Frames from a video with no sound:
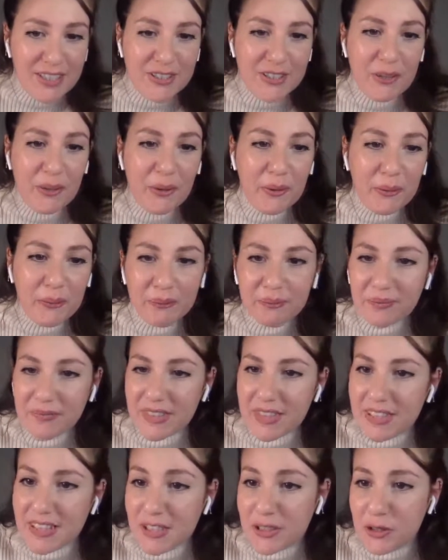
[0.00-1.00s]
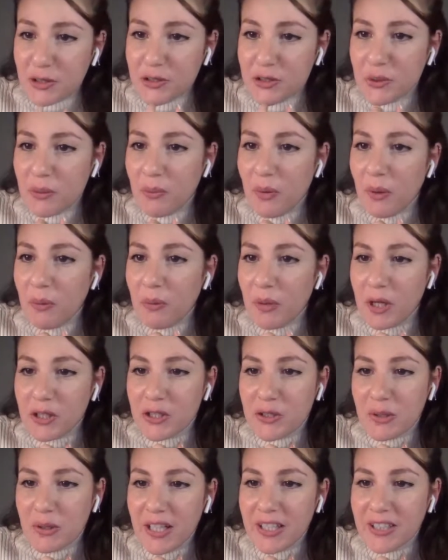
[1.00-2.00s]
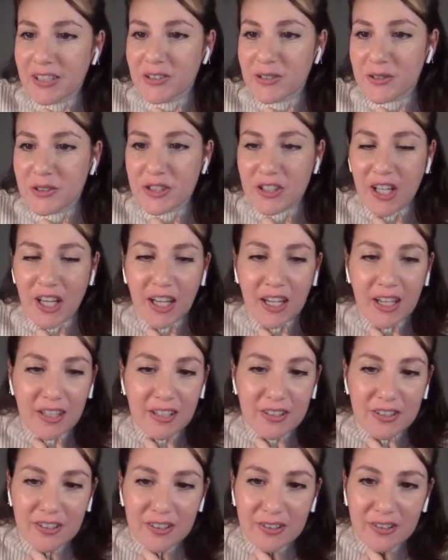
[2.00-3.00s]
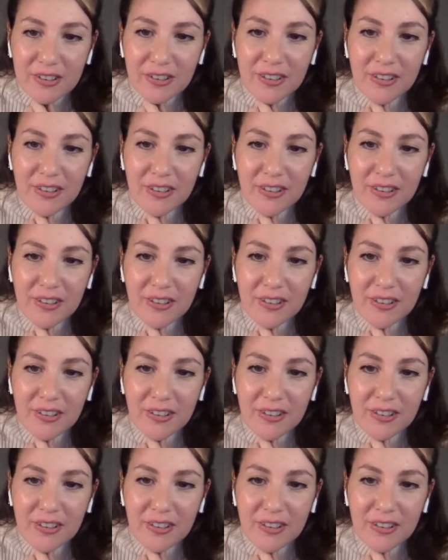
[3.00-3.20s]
So this is also what we're trying to change